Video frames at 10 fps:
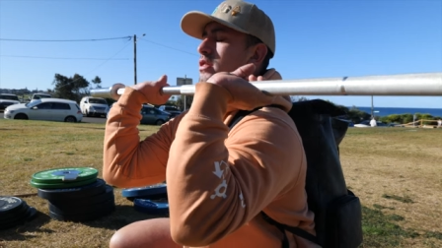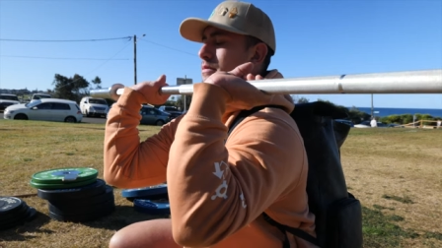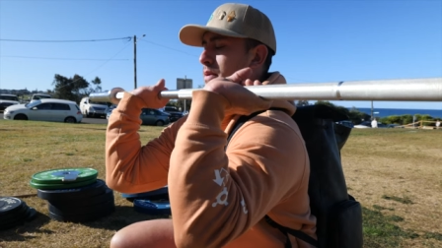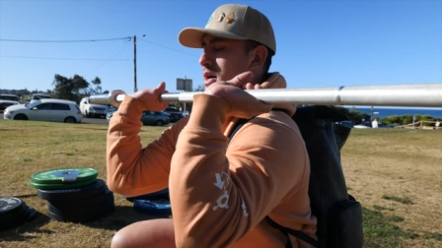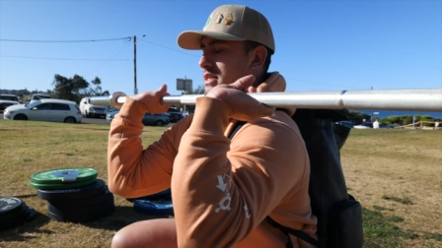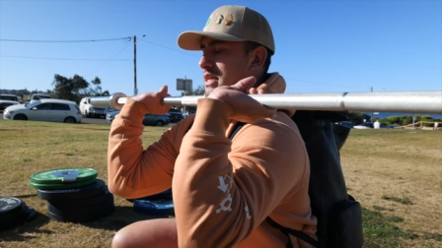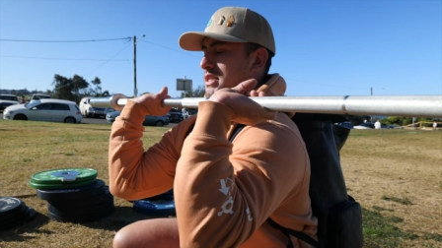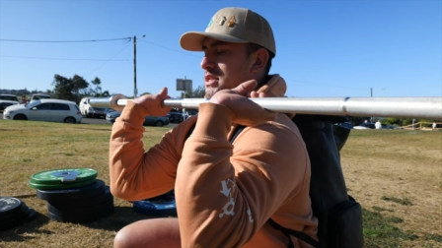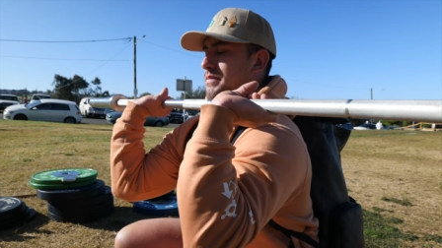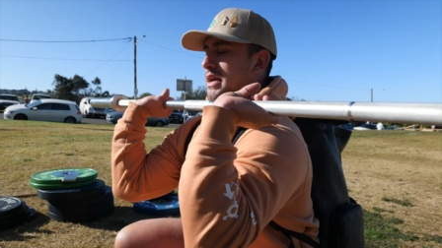the bar
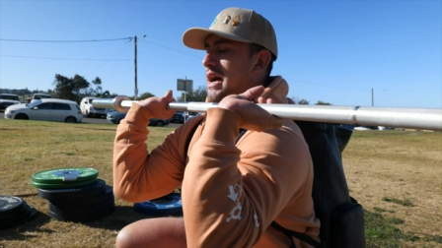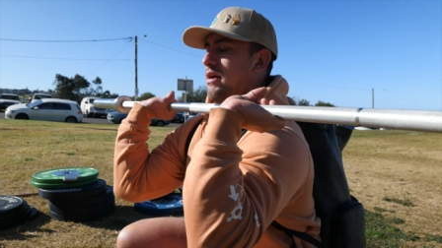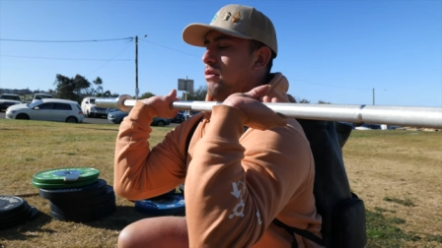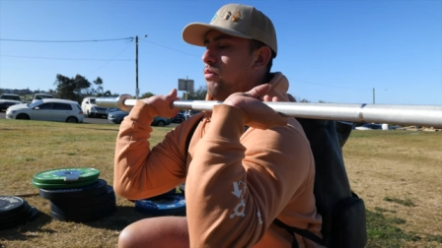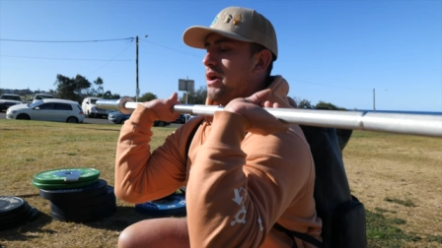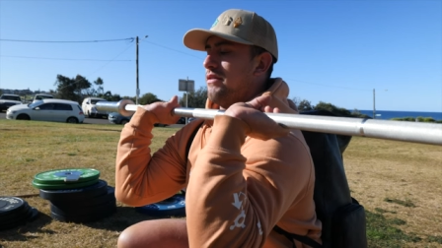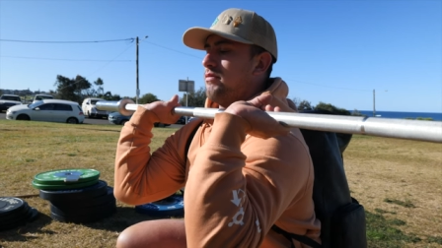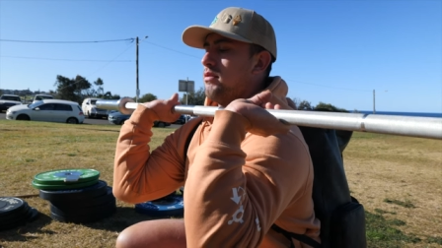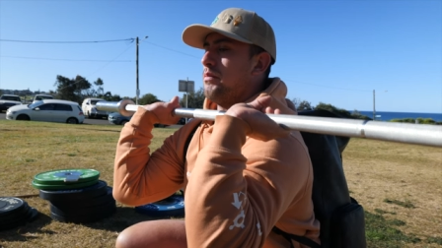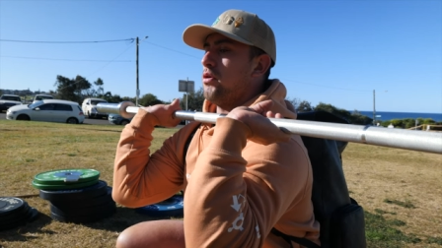tends to be out away
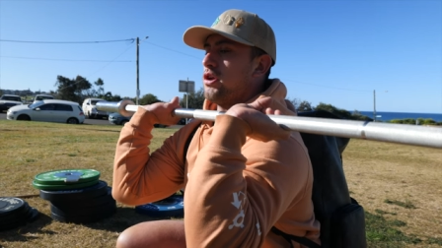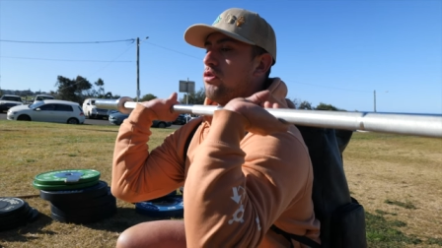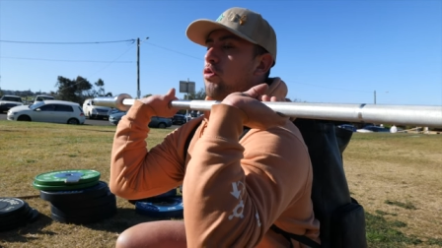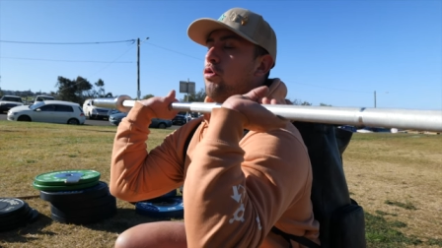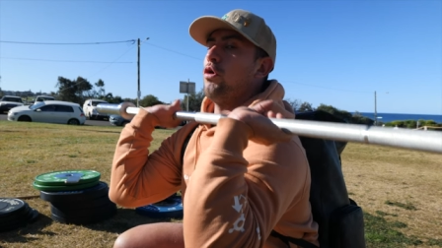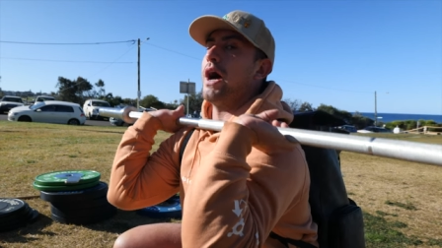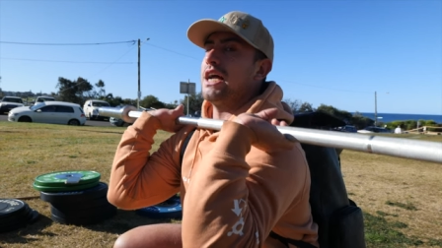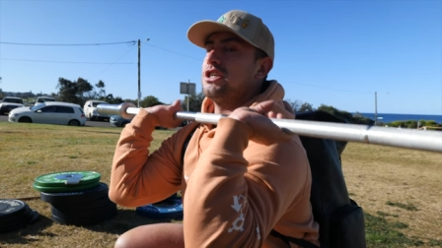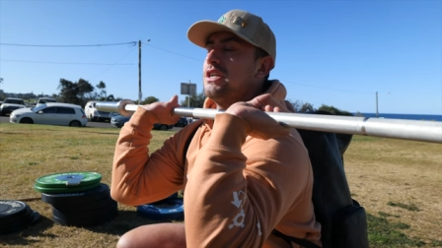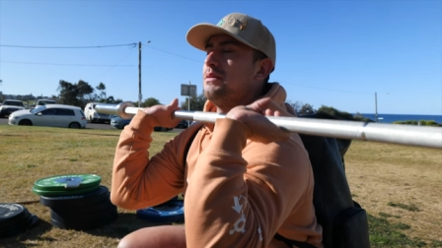from the body or not
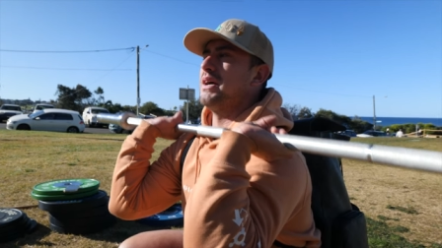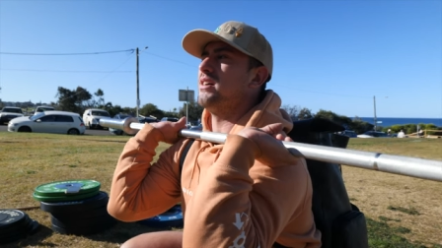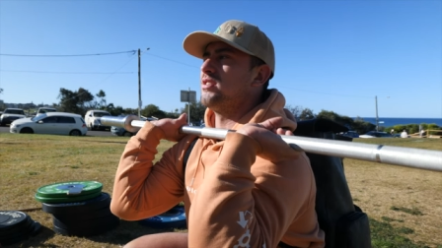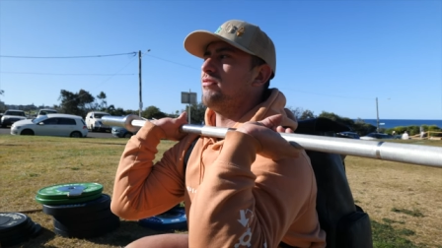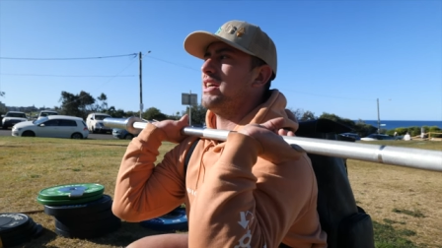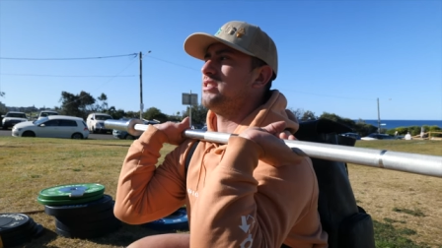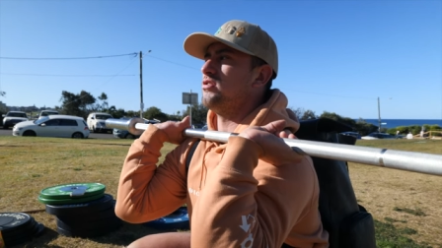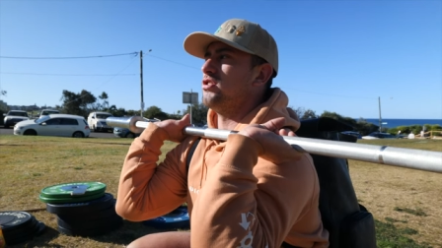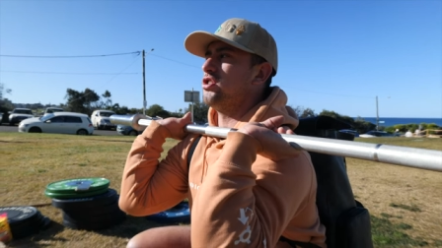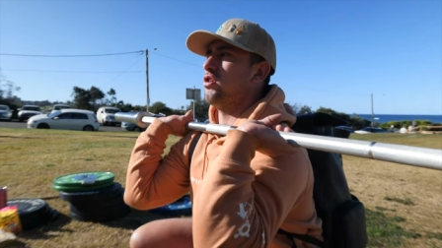actually be able to rest on
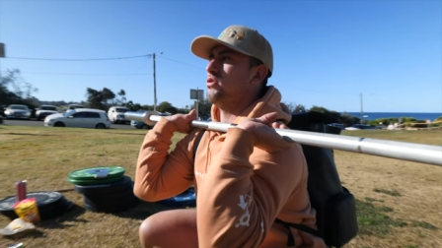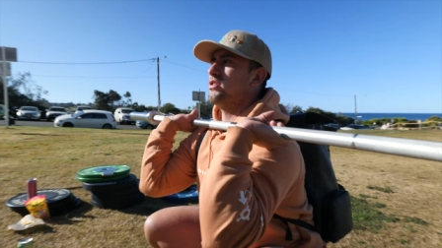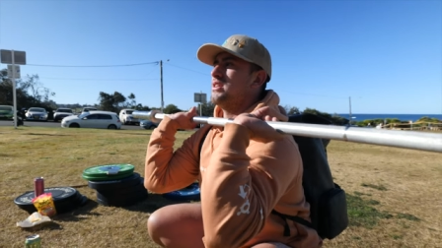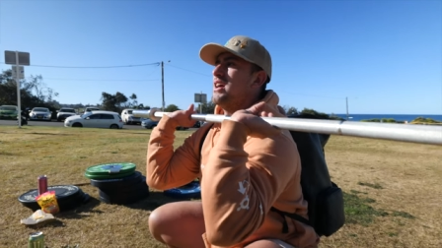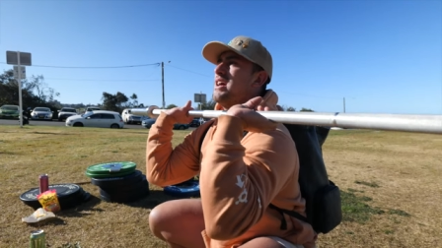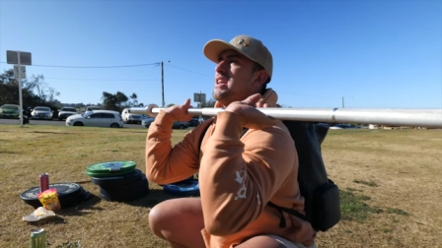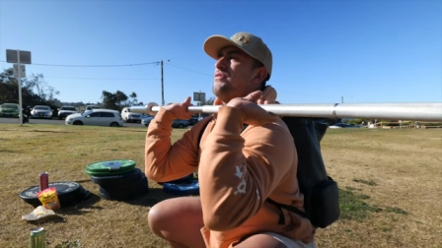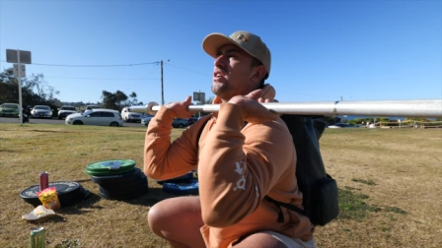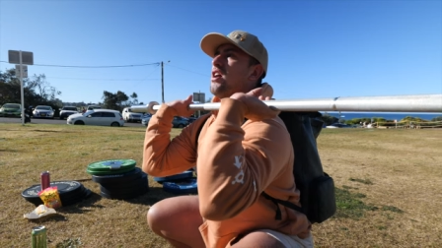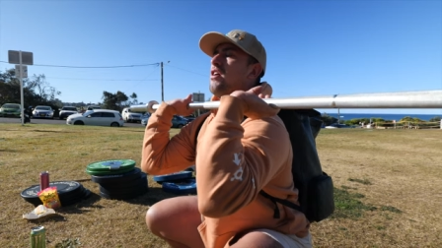the shoulders. And if
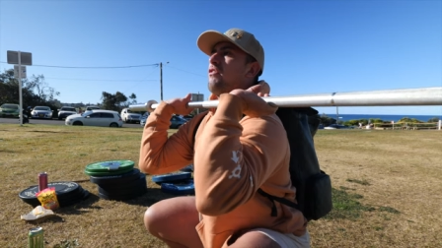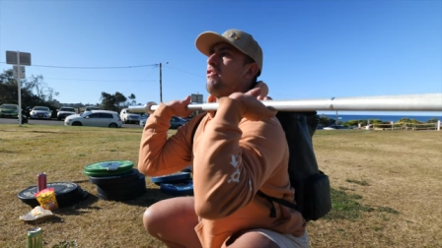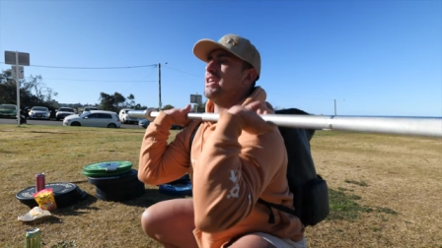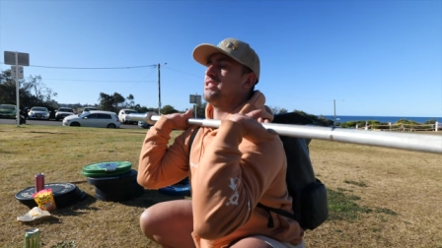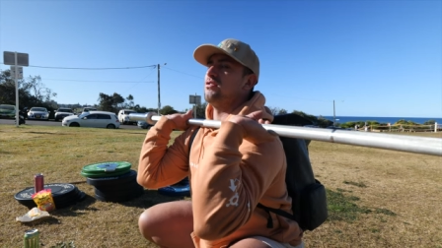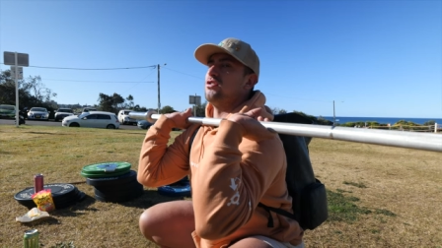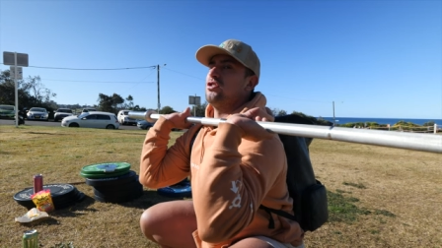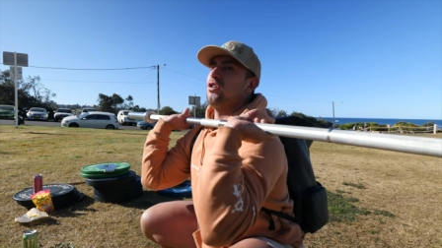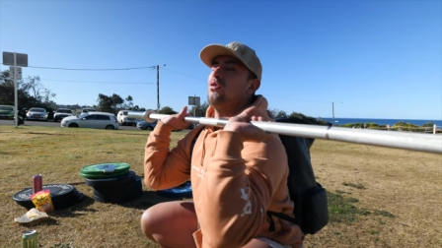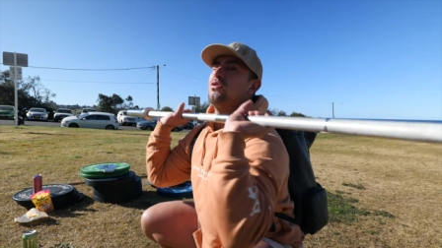it can't rest on the
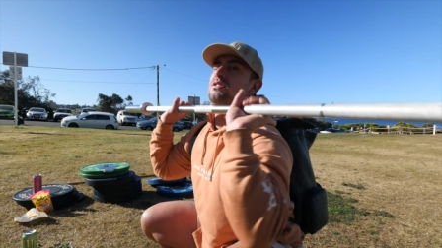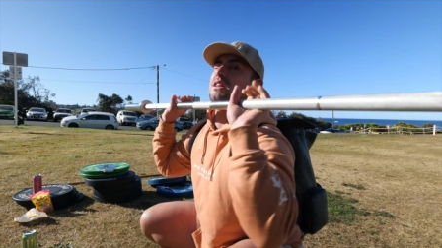shoulders,